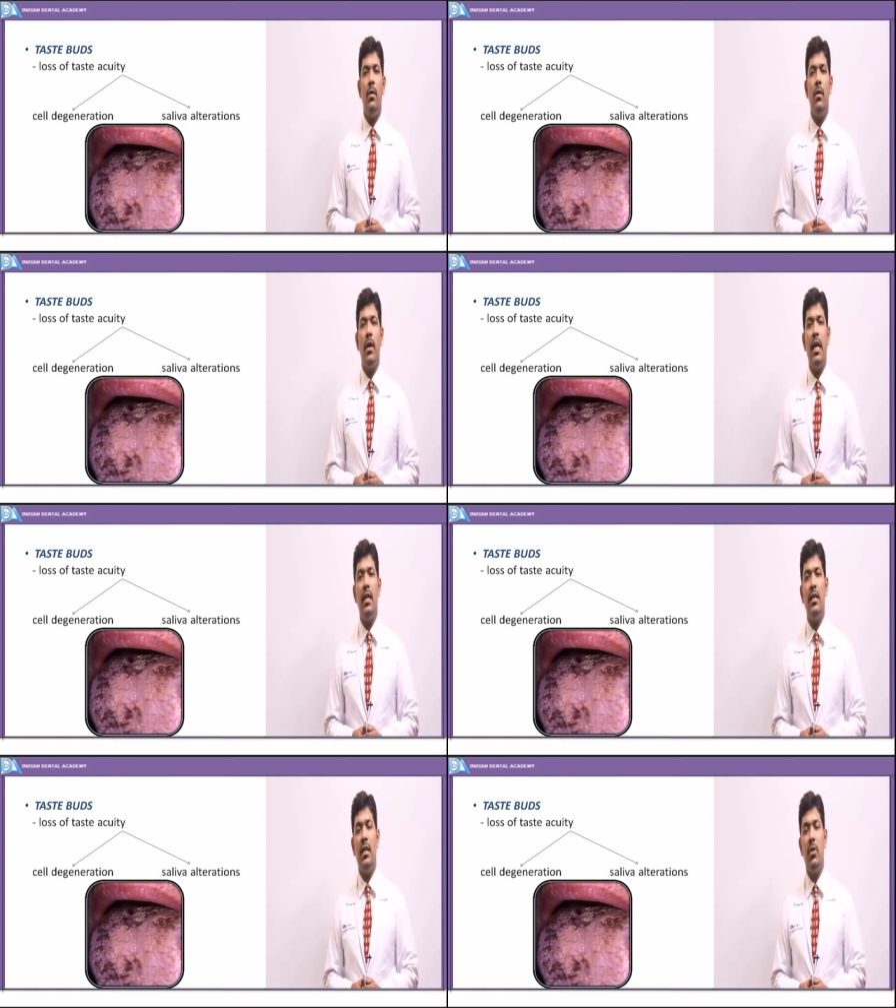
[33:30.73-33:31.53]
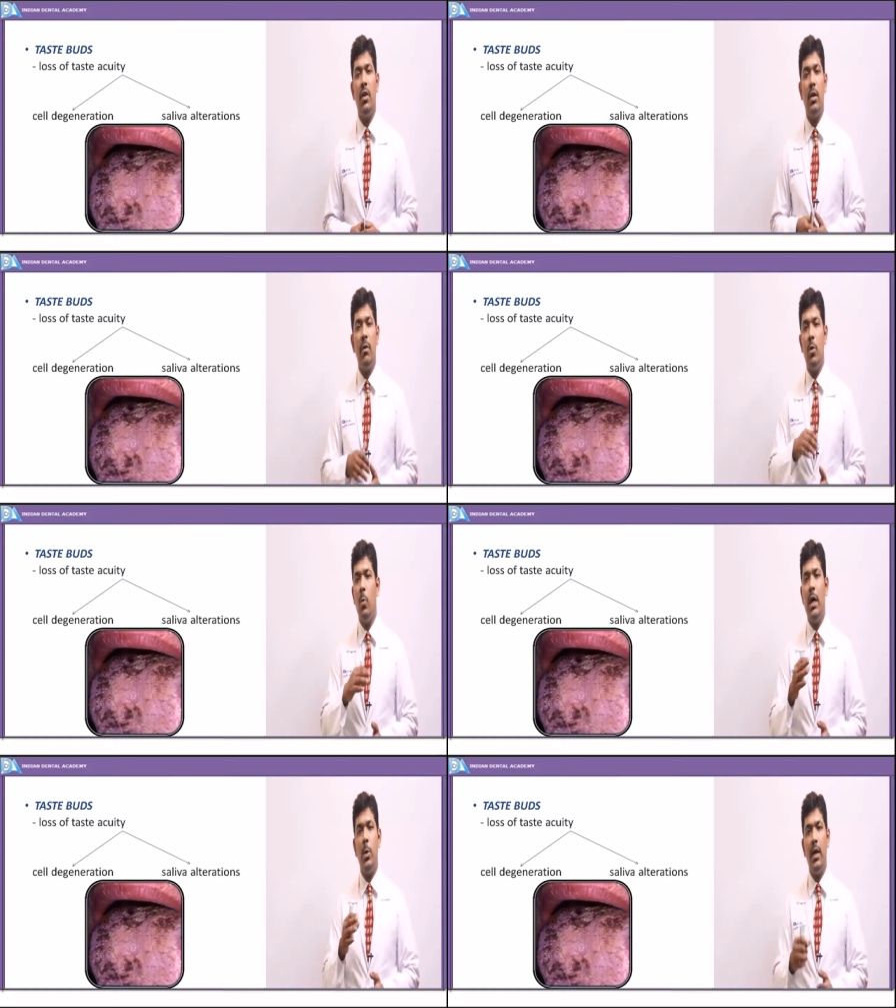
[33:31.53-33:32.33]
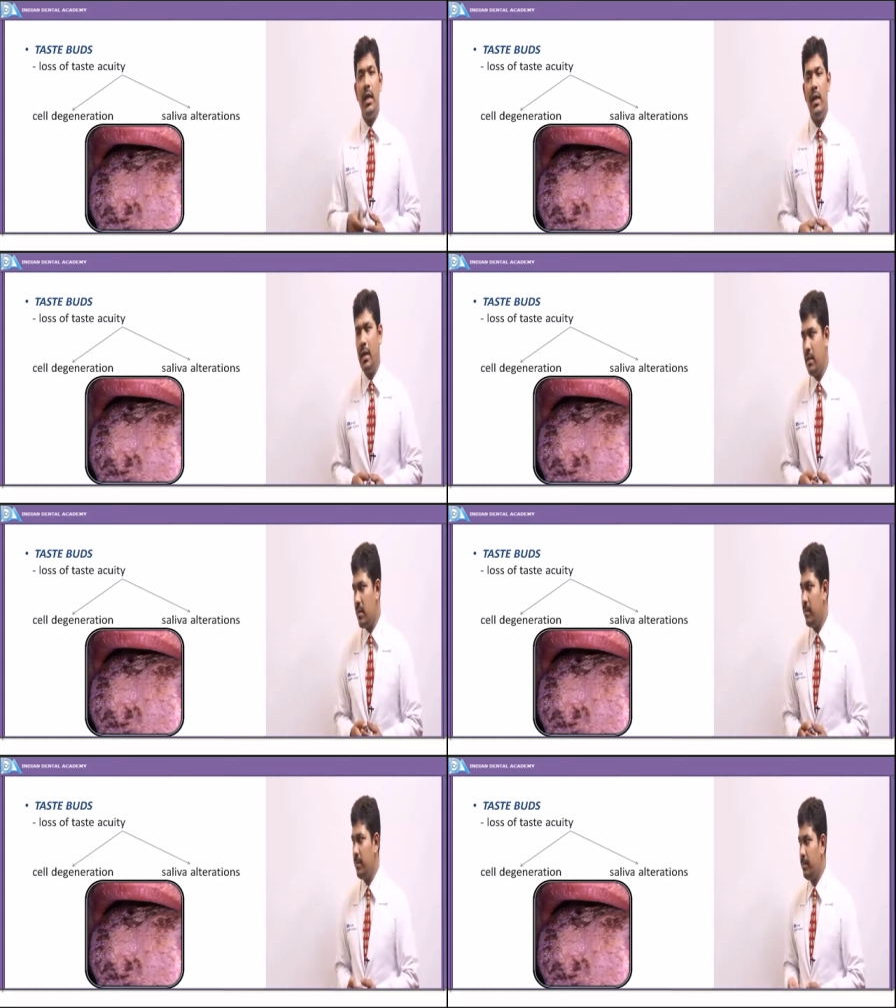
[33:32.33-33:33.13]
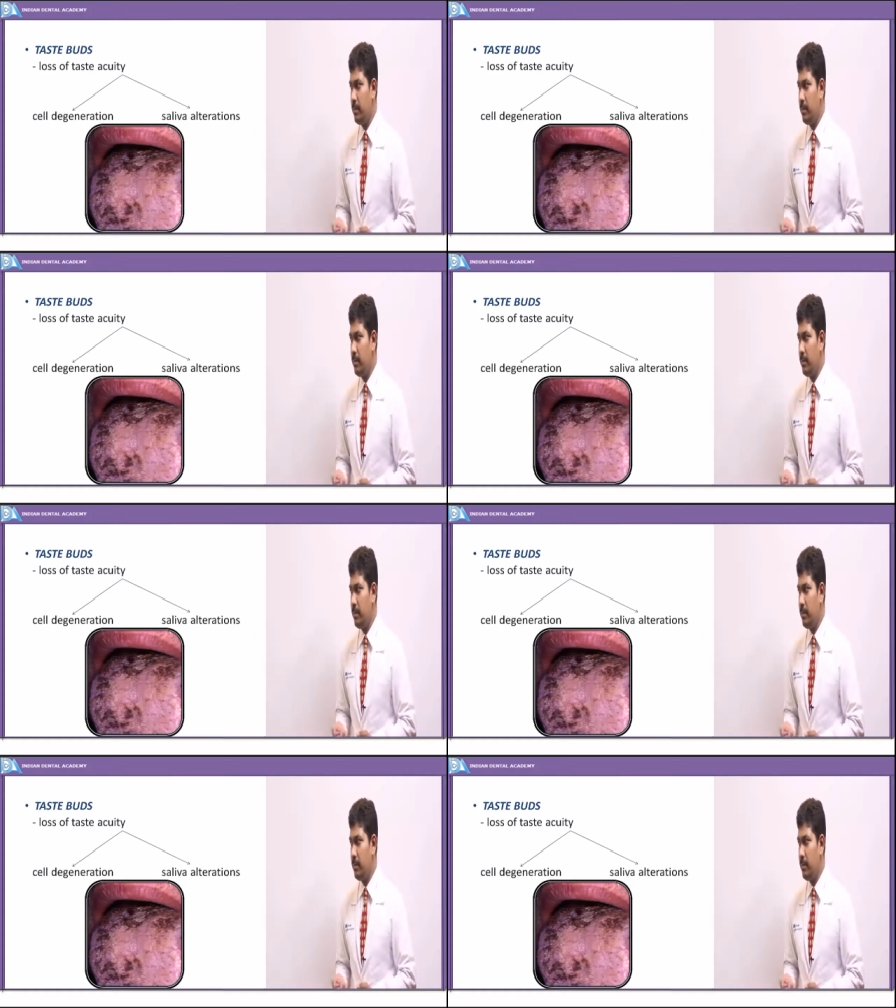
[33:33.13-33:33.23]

uh greater than or equal to 120 grays.